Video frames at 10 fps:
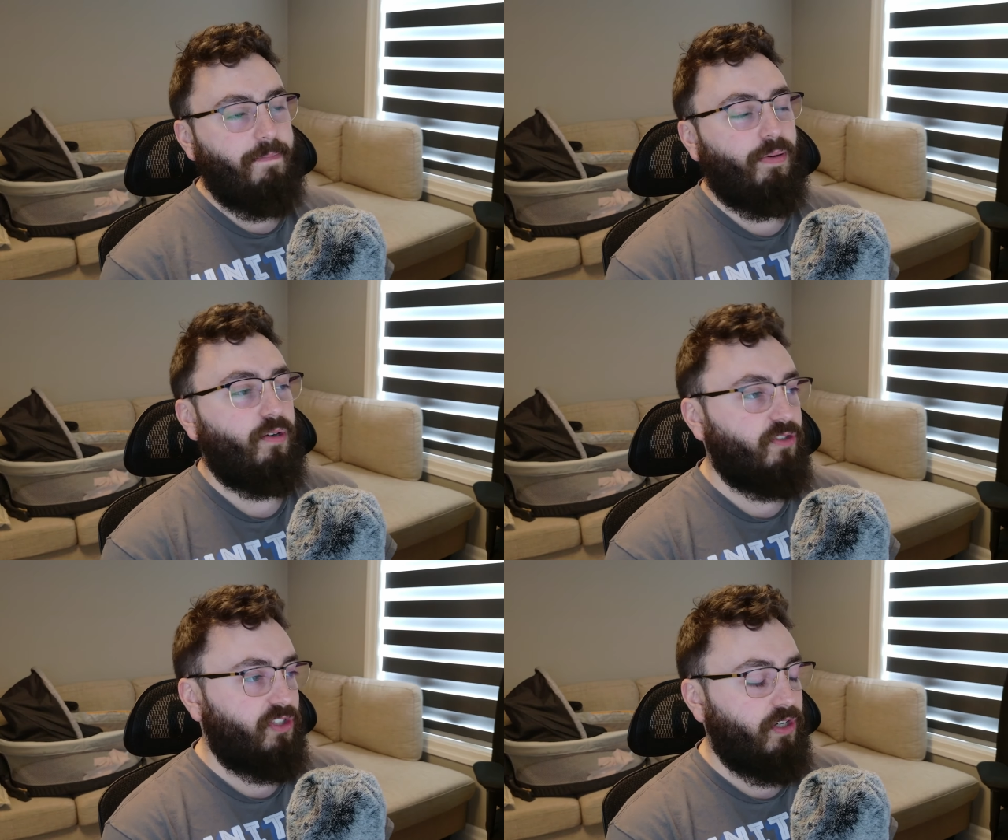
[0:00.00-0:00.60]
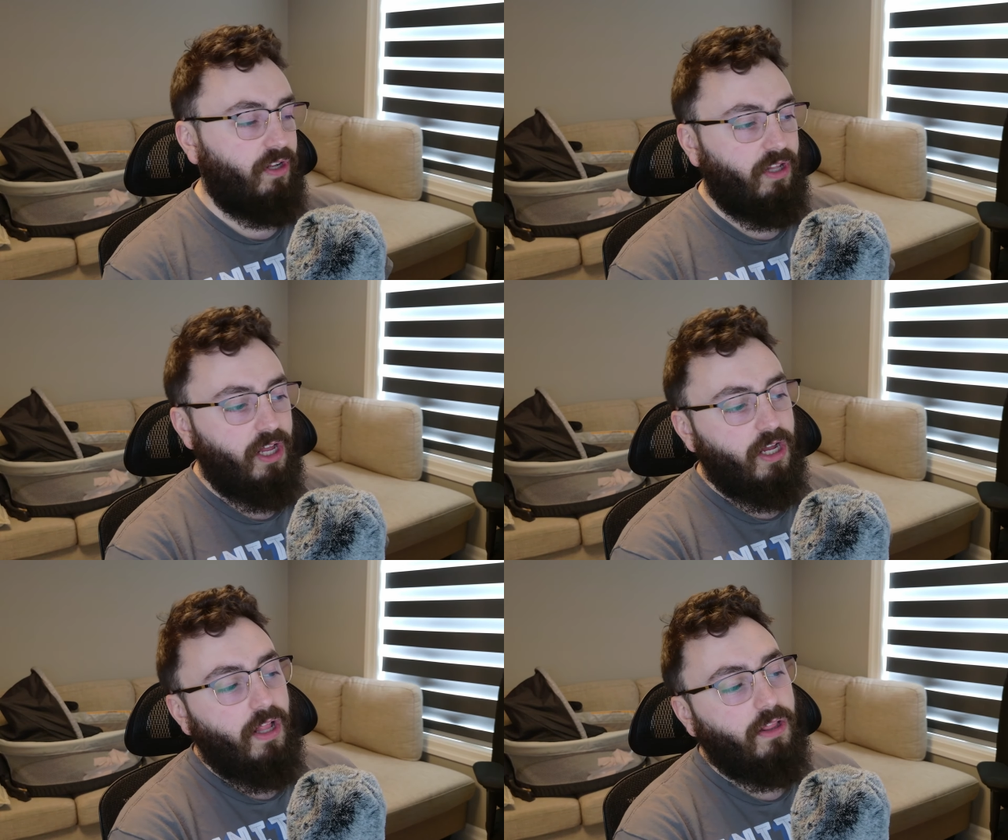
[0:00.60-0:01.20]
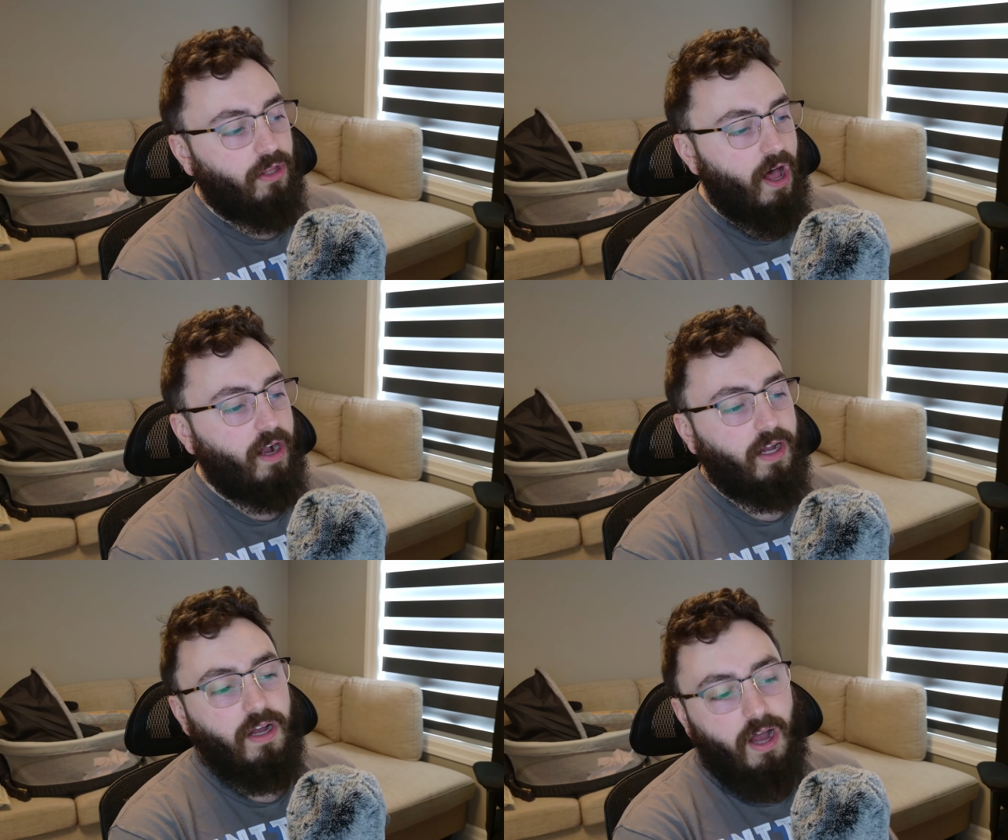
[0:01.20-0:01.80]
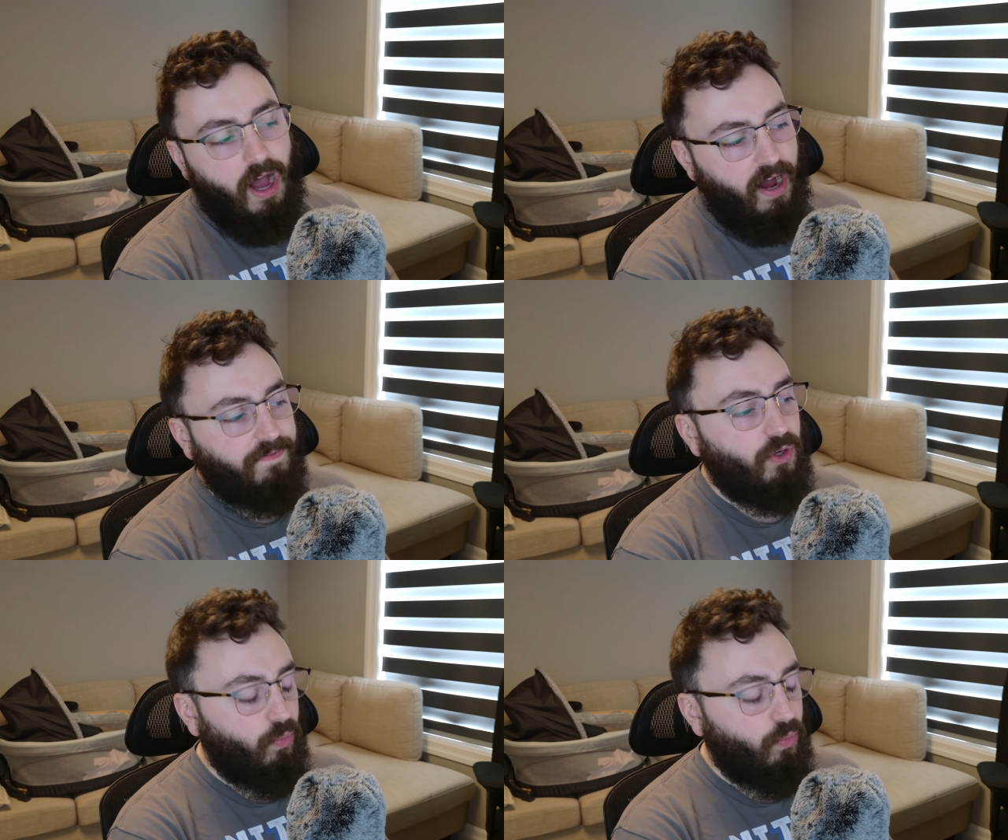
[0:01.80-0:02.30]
personal lock of the